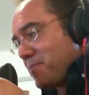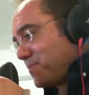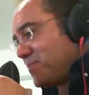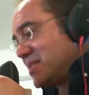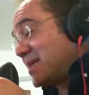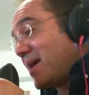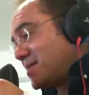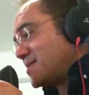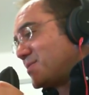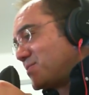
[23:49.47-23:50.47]

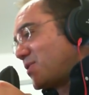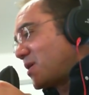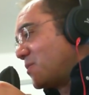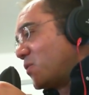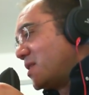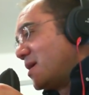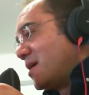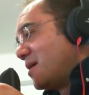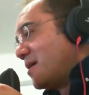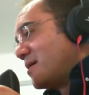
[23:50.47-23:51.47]
besides talking with
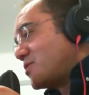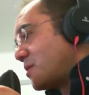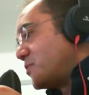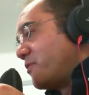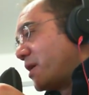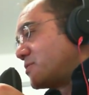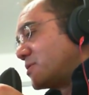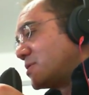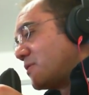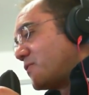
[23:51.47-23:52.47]
the top
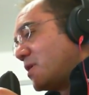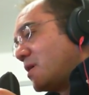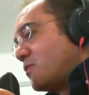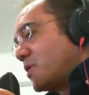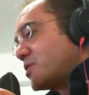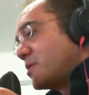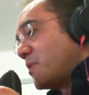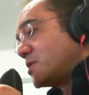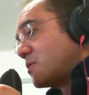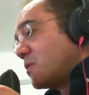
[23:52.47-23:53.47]
directors of the education in
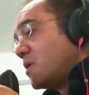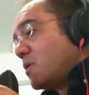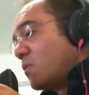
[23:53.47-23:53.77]
Mexico,